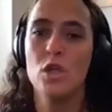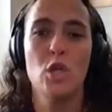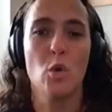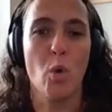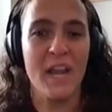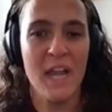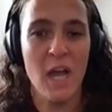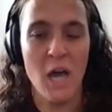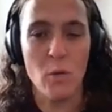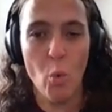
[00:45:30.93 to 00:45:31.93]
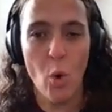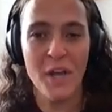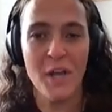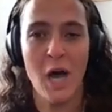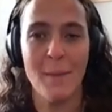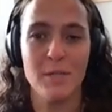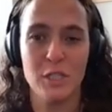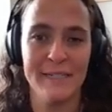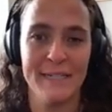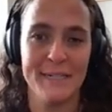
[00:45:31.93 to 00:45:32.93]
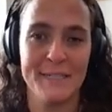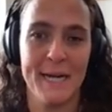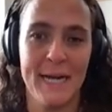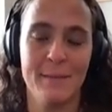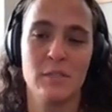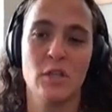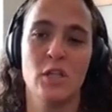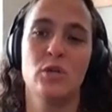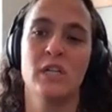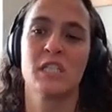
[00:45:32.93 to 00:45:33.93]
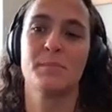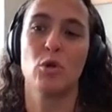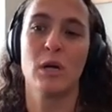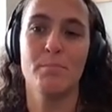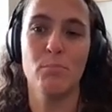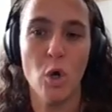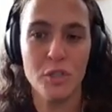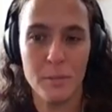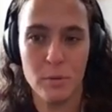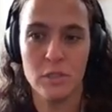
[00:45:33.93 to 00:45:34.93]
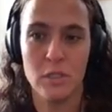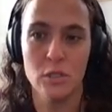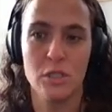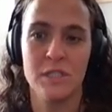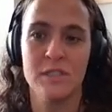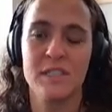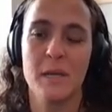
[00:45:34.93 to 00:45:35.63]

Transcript: You're working on one opportunity at a time so that you can explore multiple solutions,